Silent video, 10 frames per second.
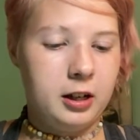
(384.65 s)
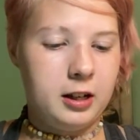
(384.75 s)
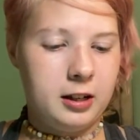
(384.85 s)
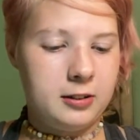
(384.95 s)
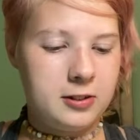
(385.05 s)

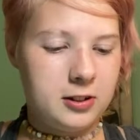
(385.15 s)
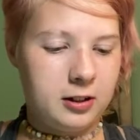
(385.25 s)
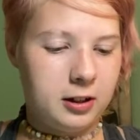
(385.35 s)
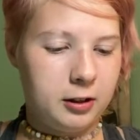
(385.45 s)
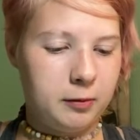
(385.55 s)
It was
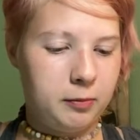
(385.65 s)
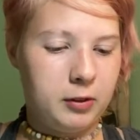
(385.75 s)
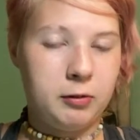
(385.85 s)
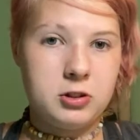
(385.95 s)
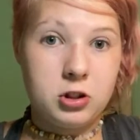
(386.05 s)

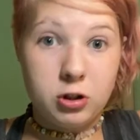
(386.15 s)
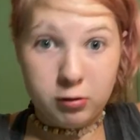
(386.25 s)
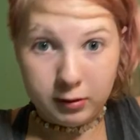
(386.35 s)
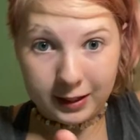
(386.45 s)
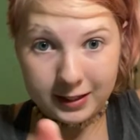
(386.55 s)

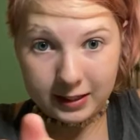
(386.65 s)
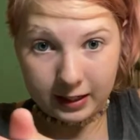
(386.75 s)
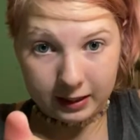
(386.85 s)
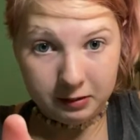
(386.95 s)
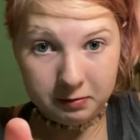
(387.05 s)

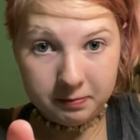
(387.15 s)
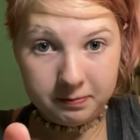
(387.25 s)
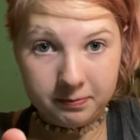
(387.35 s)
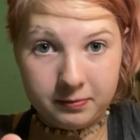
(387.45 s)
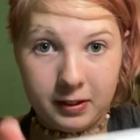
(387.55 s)
$2.99,
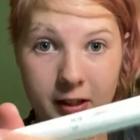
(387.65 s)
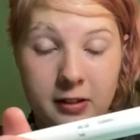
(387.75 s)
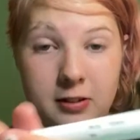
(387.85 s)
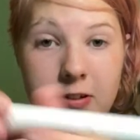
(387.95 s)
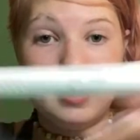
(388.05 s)

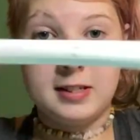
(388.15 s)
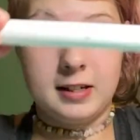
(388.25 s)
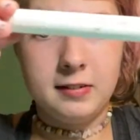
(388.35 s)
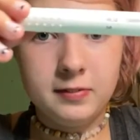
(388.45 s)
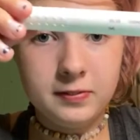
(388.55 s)
as you can see.